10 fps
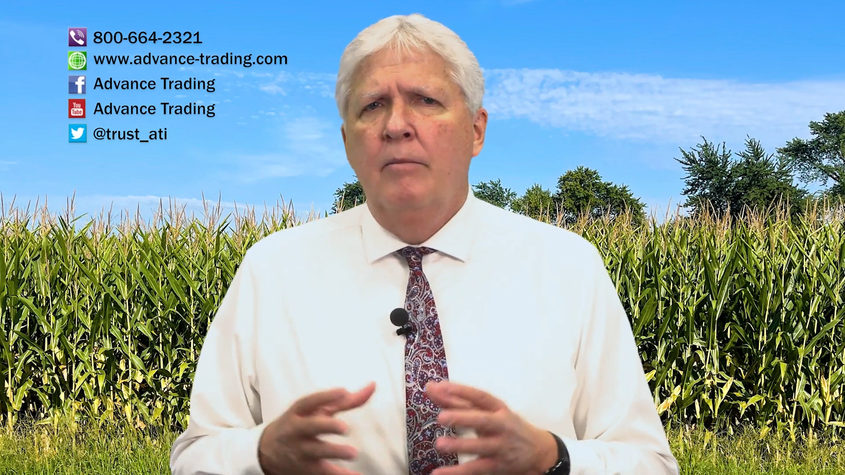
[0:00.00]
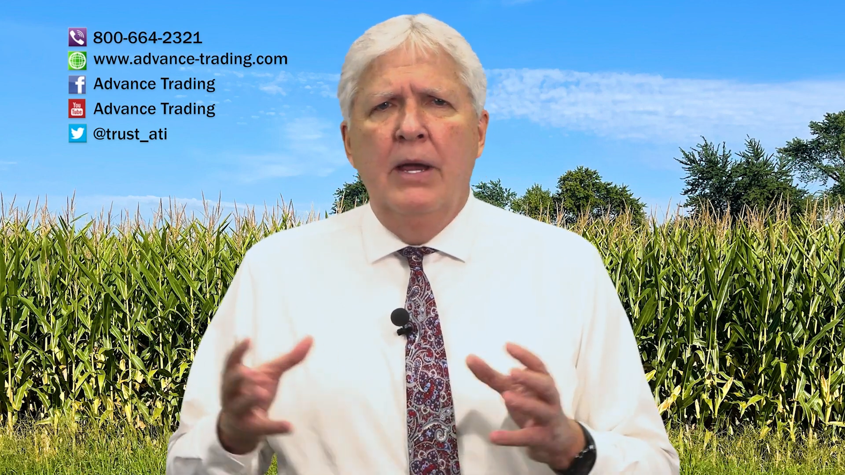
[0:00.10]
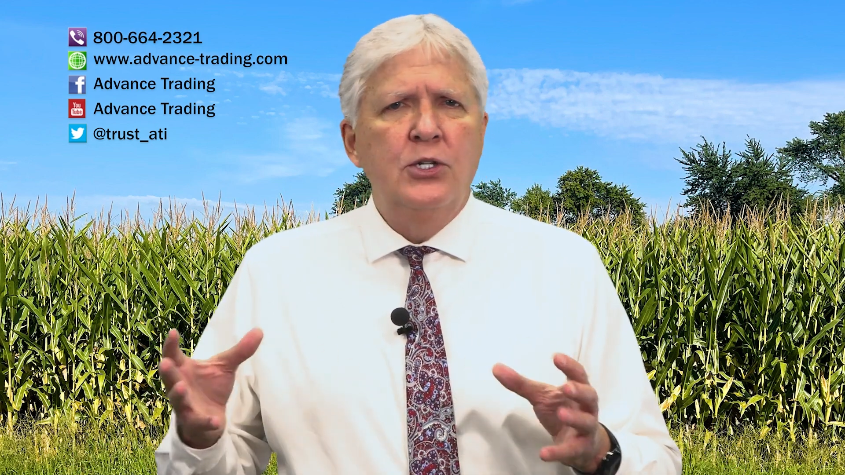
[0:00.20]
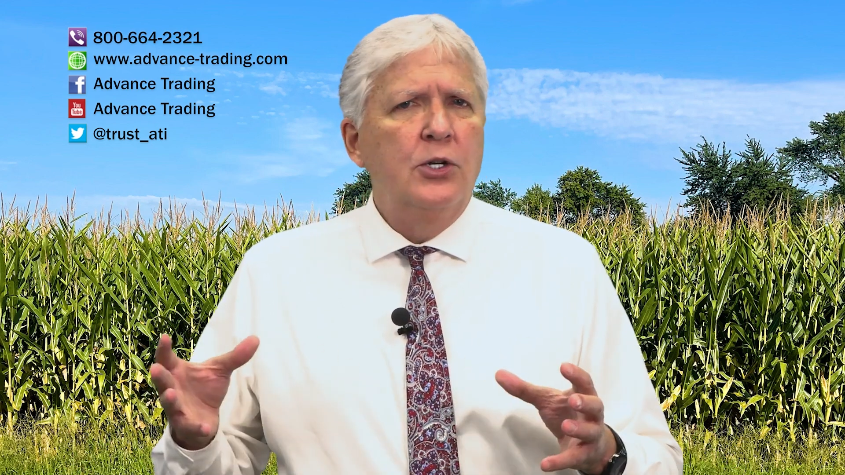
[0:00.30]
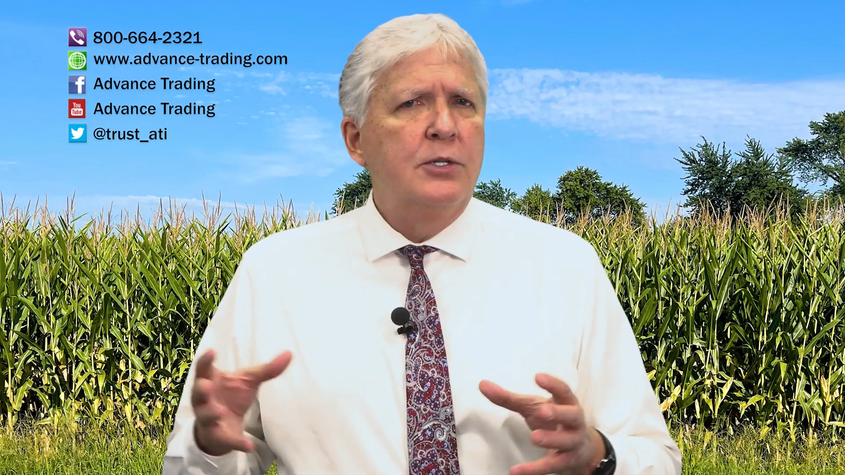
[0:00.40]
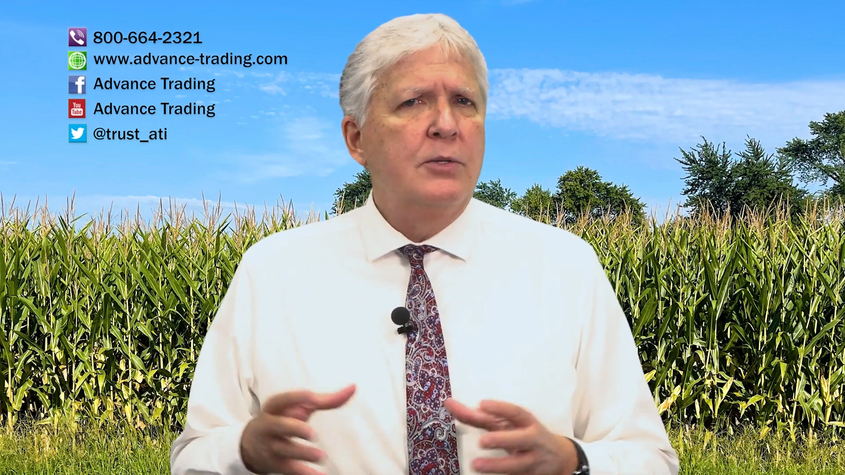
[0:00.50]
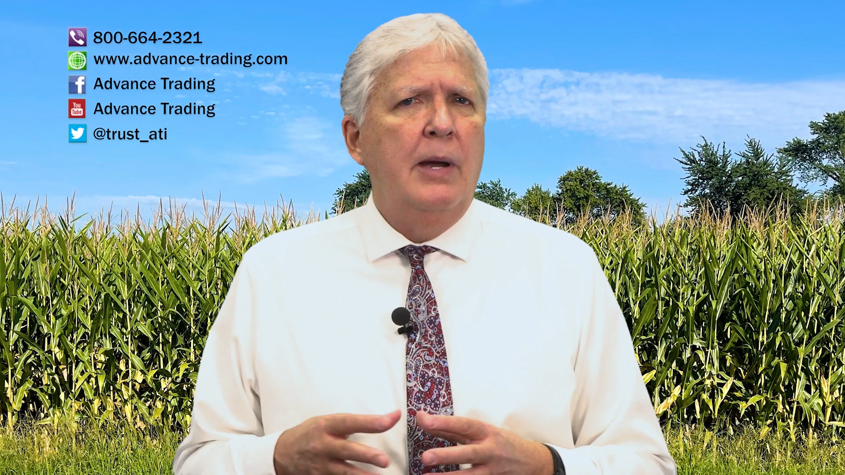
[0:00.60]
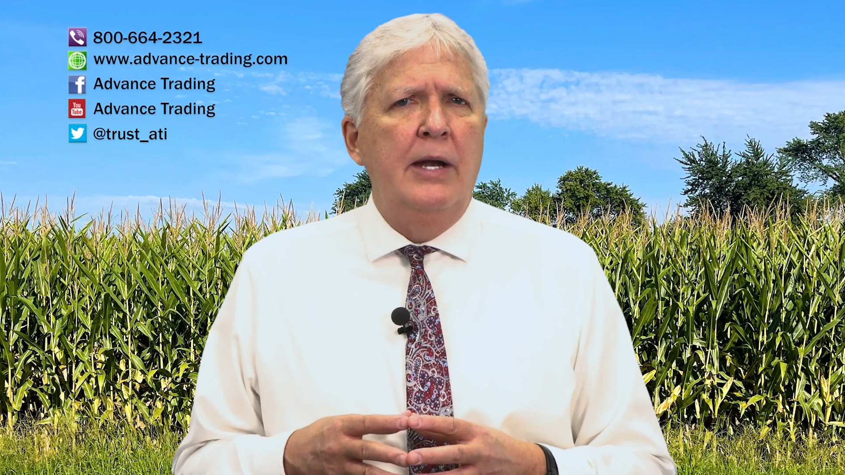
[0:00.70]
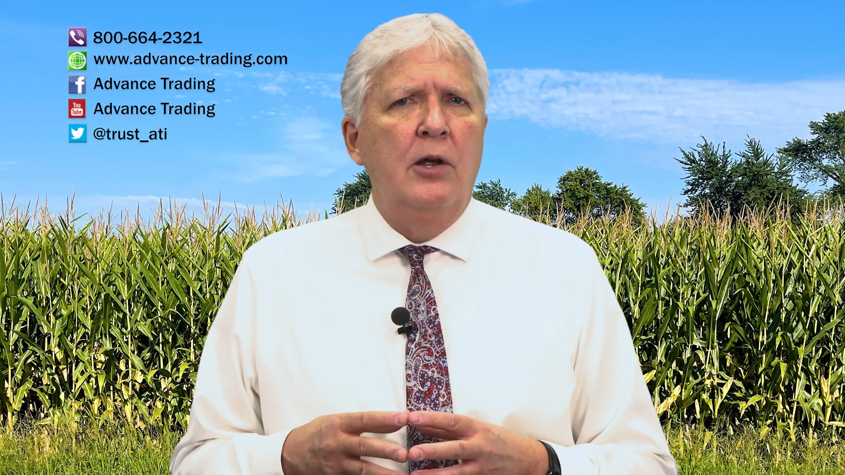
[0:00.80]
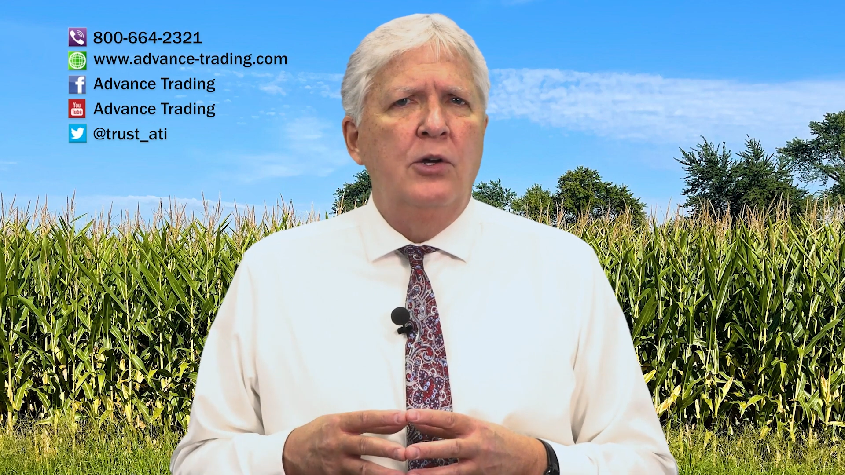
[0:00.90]
Make sure to
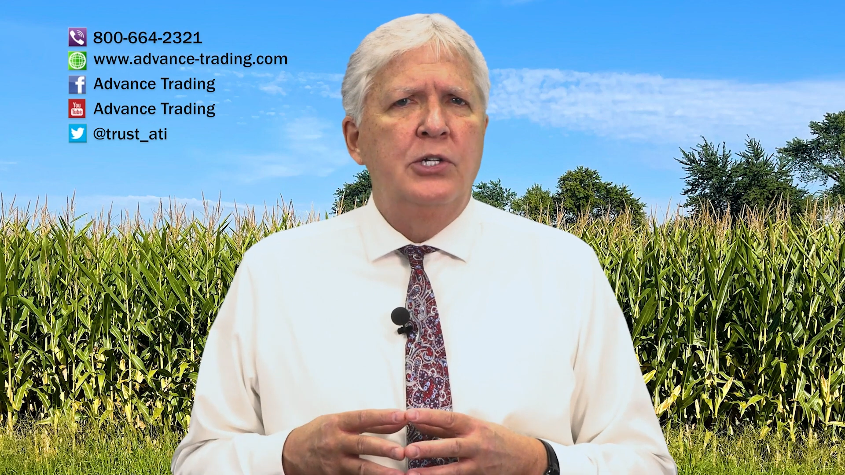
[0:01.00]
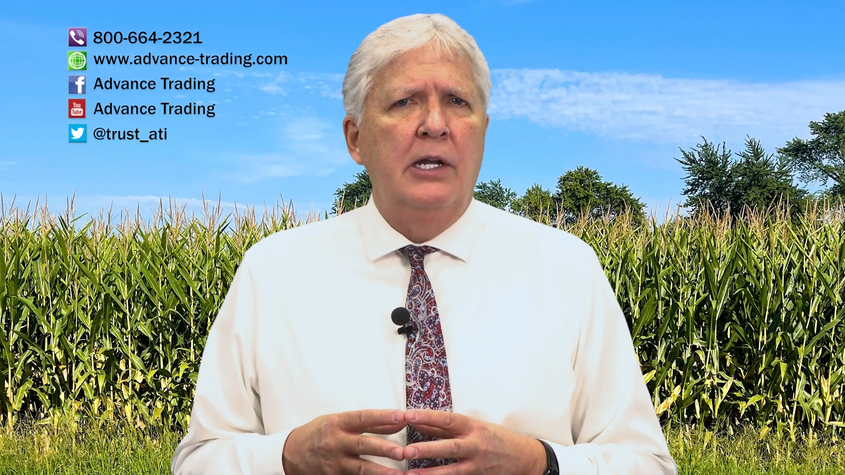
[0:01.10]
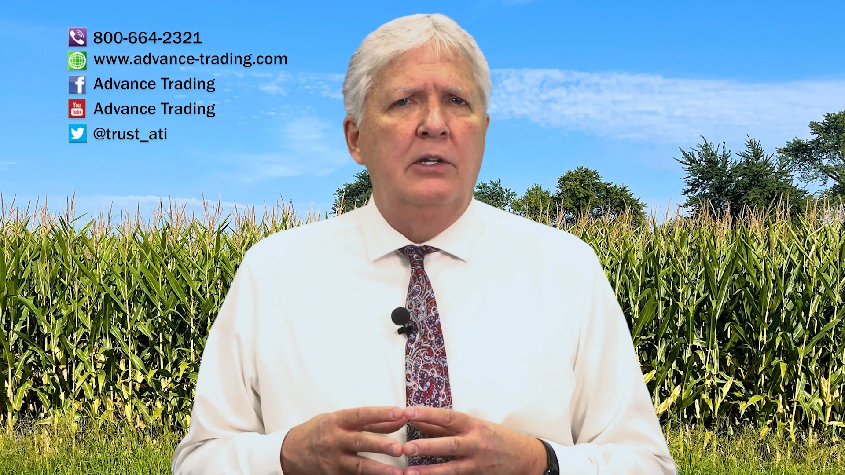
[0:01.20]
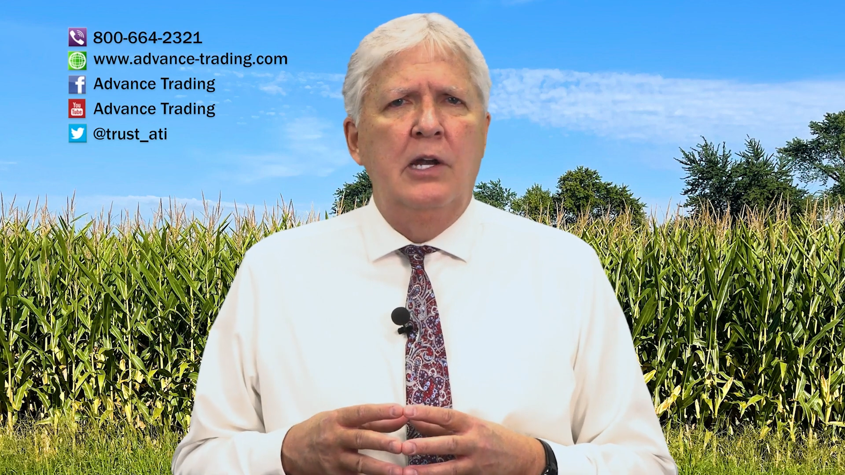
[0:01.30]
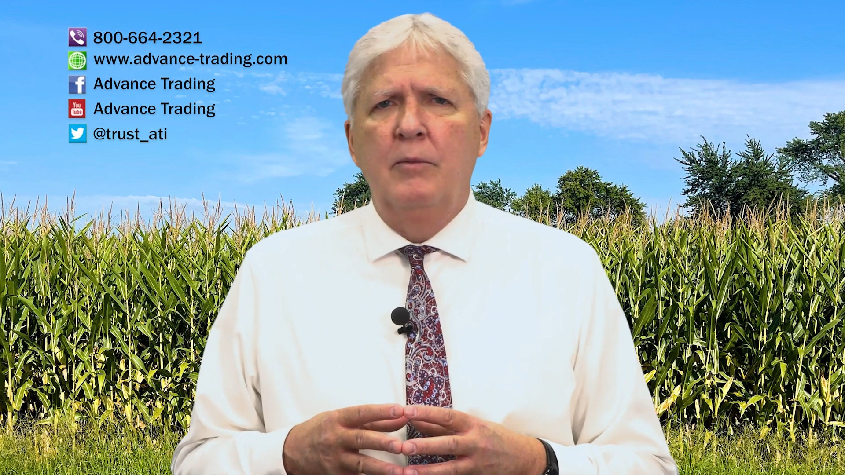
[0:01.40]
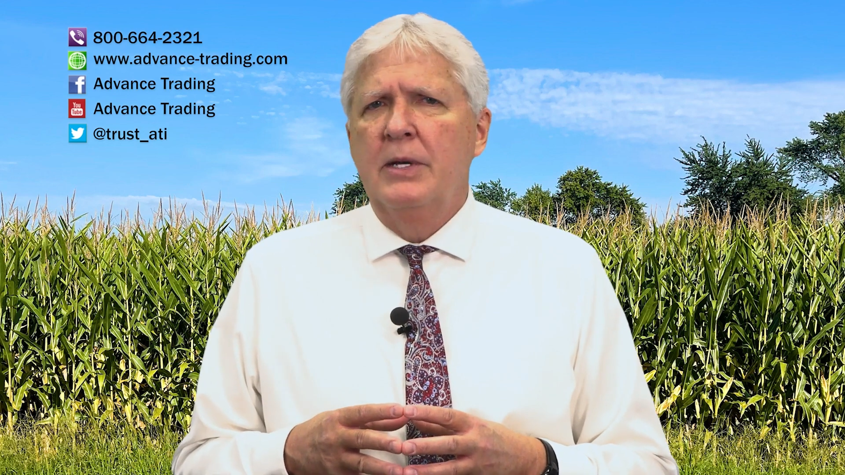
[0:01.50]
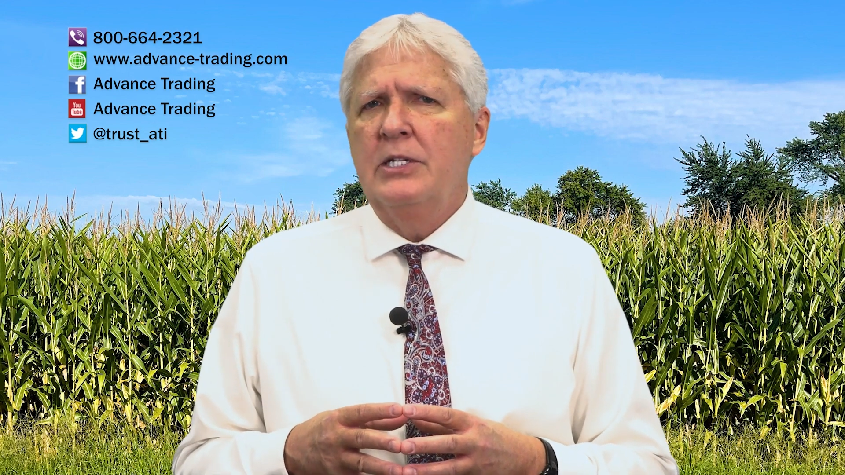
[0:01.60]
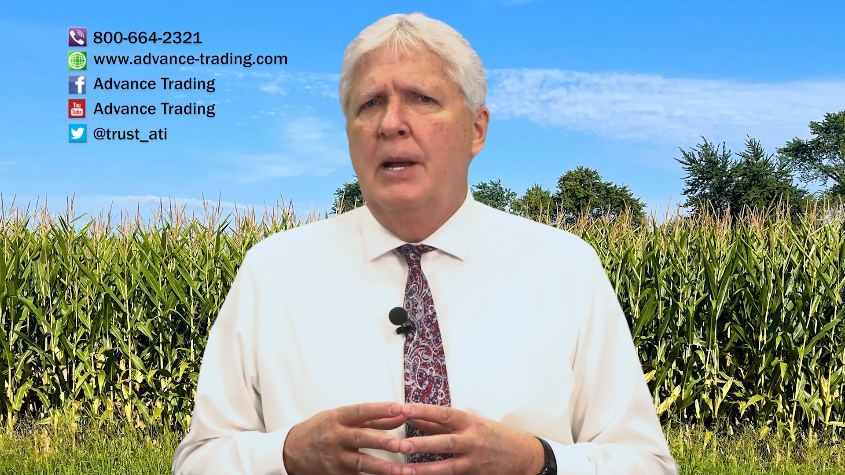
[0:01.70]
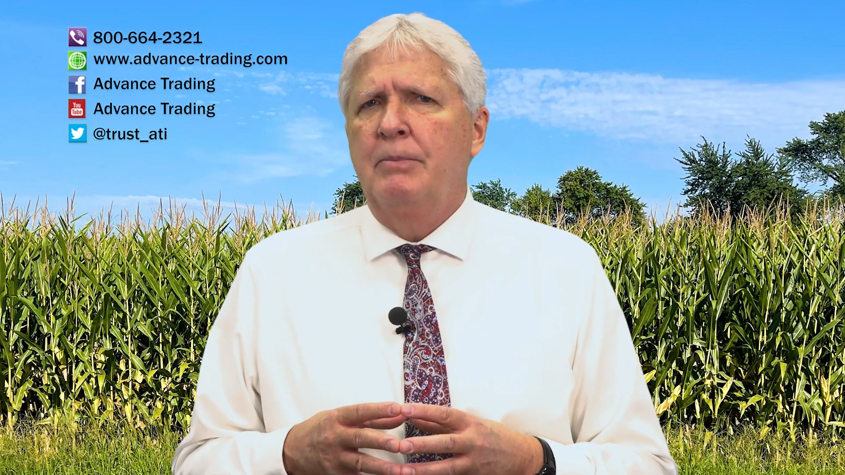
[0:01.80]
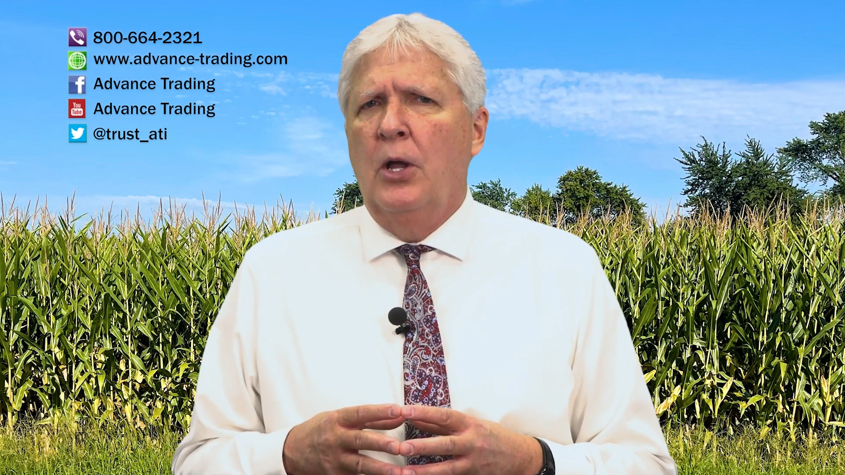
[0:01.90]
subscribe to our channel and never miss
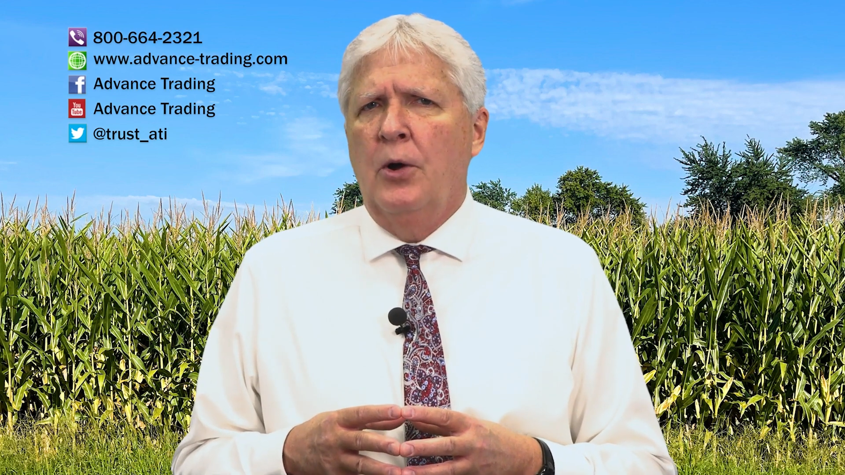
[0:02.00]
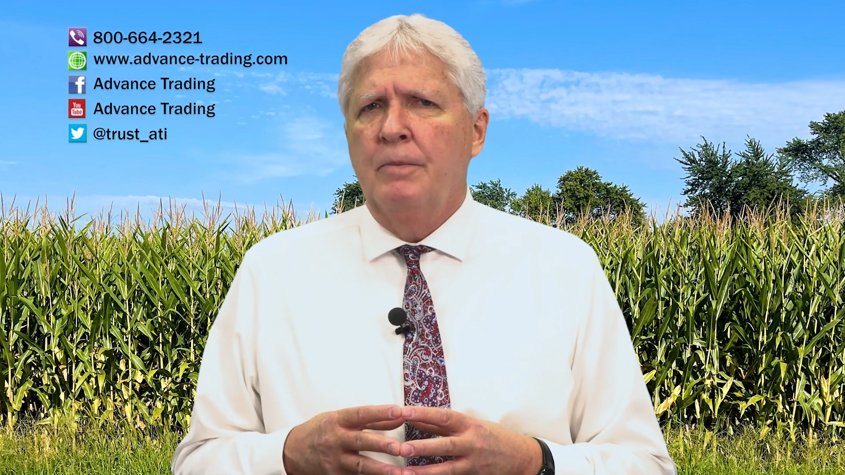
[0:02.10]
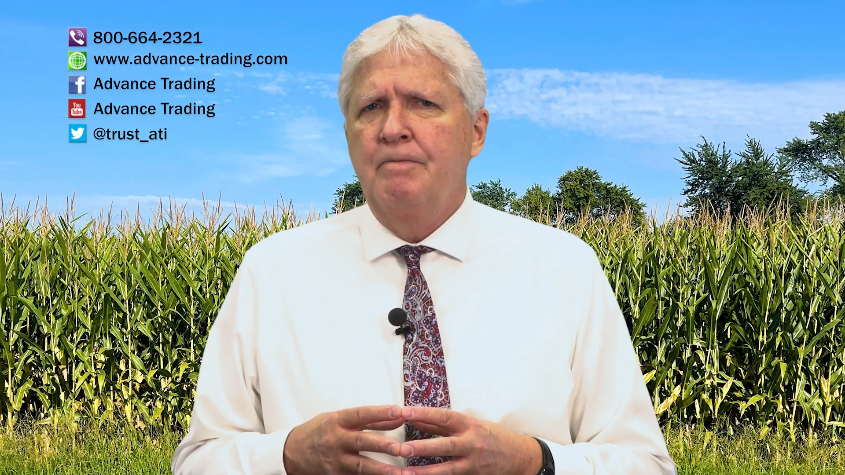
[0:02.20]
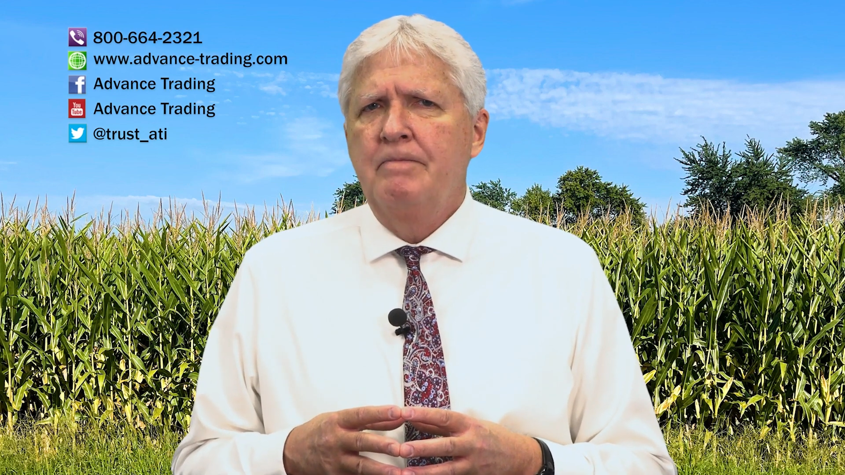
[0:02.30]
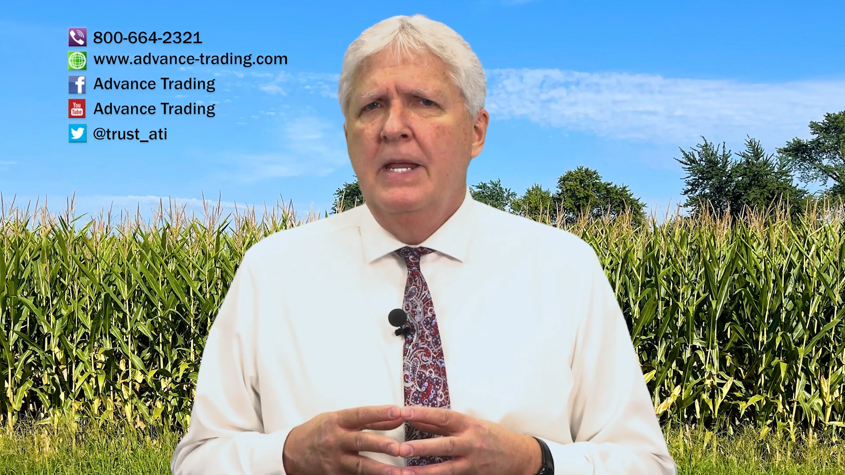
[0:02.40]
an upload.